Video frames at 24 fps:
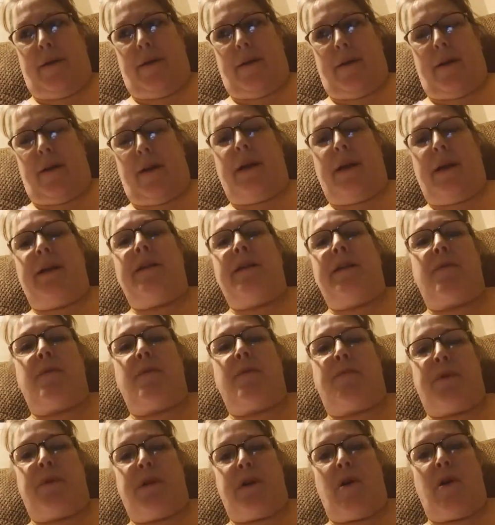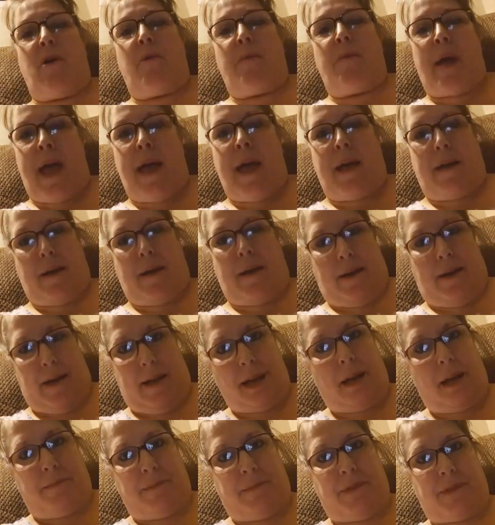He did not bring home a
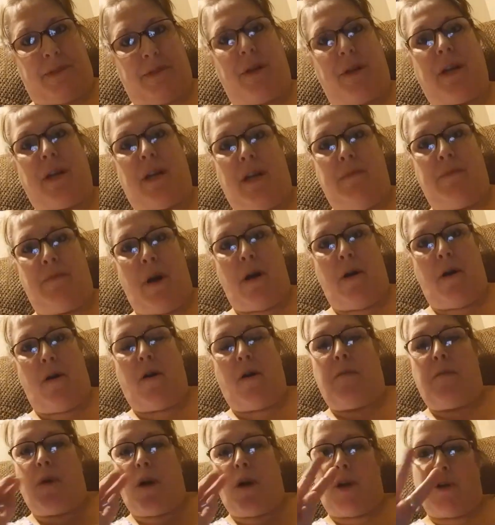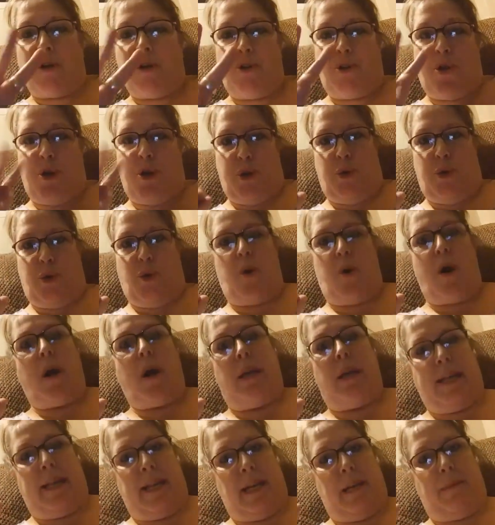hamster. He brought home 2
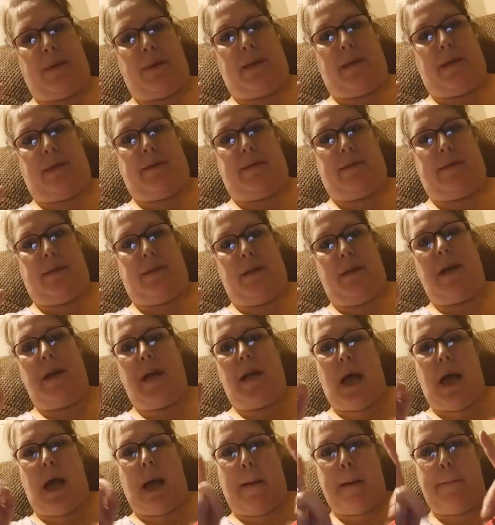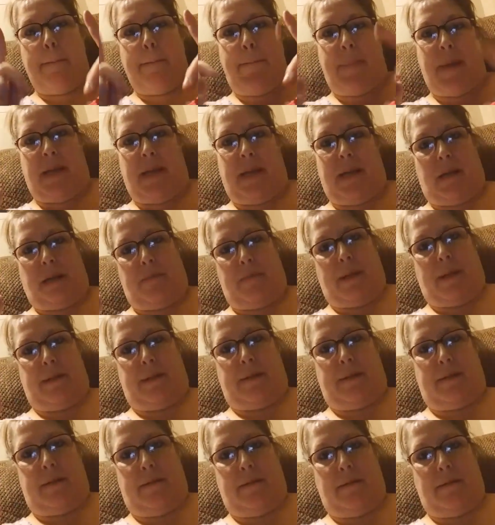guinea pigs. Big guinea pigs.